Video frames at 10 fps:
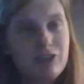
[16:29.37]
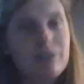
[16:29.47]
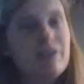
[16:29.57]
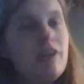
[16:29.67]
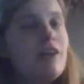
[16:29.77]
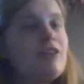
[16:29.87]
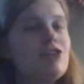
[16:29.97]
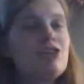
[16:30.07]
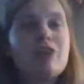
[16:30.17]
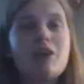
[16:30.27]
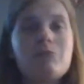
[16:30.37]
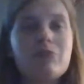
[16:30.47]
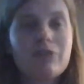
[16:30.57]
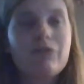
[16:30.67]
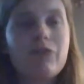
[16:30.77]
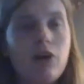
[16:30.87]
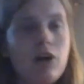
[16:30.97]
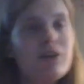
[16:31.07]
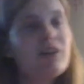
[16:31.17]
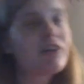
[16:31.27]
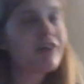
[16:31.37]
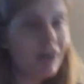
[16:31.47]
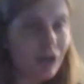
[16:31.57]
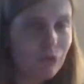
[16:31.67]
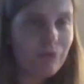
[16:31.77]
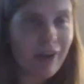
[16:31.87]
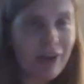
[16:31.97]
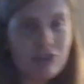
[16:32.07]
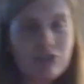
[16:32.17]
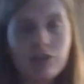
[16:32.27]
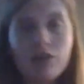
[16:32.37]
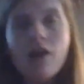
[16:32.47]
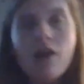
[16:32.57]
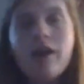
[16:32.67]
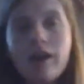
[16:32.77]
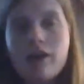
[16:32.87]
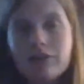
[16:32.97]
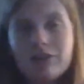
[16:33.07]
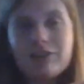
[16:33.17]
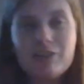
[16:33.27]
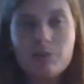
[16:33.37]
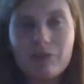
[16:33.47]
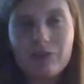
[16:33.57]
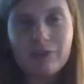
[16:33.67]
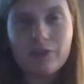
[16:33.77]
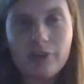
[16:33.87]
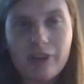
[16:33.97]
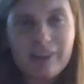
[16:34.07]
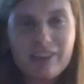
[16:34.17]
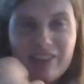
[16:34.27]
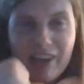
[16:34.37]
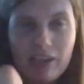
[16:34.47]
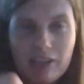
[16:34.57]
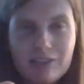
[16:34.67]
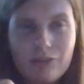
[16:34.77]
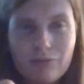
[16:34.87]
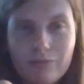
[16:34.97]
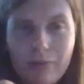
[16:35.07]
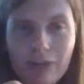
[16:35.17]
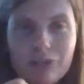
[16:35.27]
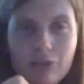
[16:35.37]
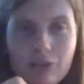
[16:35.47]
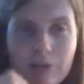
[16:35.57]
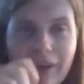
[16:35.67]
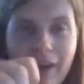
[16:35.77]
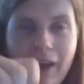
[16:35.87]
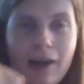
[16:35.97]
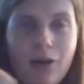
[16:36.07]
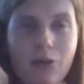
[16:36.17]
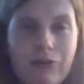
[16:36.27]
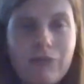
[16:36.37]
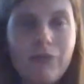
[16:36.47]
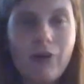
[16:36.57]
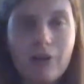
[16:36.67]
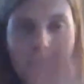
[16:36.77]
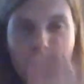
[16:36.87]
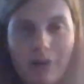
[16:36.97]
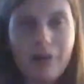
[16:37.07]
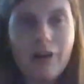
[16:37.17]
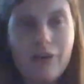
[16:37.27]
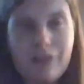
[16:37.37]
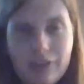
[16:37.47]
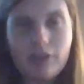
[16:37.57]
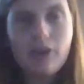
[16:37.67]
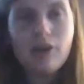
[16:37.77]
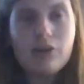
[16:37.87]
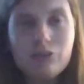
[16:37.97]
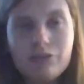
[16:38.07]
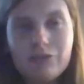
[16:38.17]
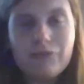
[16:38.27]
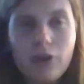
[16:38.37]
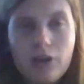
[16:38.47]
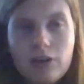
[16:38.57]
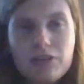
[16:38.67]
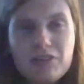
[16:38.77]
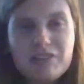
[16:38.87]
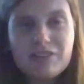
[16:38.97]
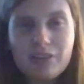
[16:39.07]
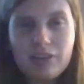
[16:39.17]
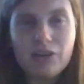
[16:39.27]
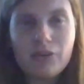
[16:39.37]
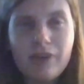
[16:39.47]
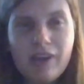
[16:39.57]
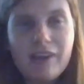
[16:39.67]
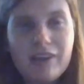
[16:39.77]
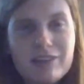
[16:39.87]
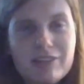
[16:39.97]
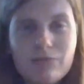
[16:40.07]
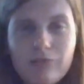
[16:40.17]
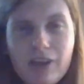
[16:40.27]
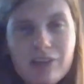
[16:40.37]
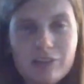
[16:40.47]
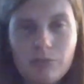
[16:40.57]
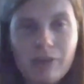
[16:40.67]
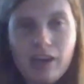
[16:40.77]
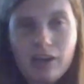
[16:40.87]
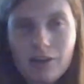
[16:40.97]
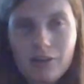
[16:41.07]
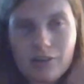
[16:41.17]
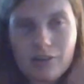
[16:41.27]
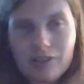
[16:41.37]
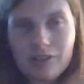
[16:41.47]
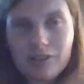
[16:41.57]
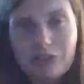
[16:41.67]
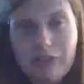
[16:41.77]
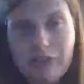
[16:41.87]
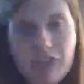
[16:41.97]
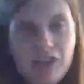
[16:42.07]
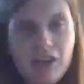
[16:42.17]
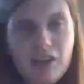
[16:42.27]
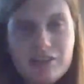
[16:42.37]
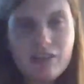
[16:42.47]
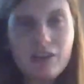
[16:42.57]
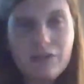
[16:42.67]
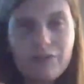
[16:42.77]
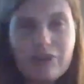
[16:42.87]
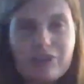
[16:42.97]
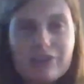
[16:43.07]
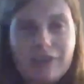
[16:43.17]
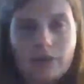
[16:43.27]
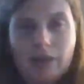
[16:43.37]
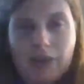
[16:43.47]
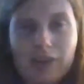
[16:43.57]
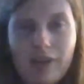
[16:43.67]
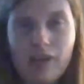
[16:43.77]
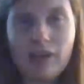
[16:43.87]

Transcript: such as the shape of the frond and the coloration, and some of the tightness of the rhizome, like how far apart are the new fronds. Is the rhizome kind of curling in on itself, or is it going